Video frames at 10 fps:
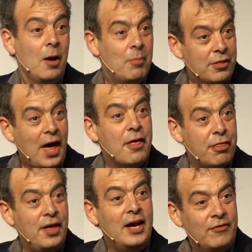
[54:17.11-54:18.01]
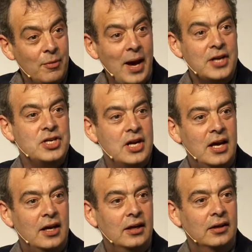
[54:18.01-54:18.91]
But that thing of
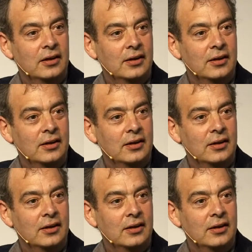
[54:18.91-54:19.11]
imagining